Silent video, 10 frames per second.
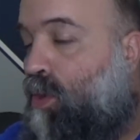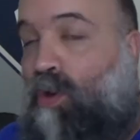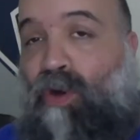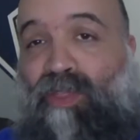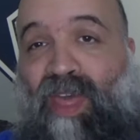
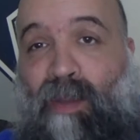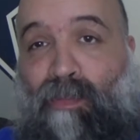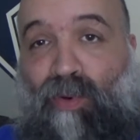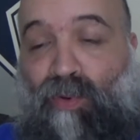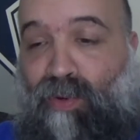on that
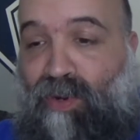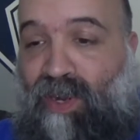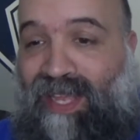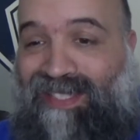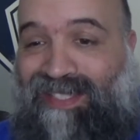
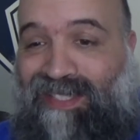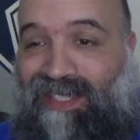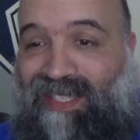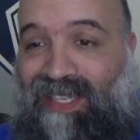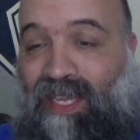boulder and
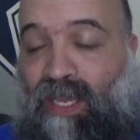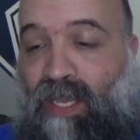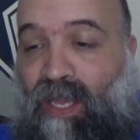see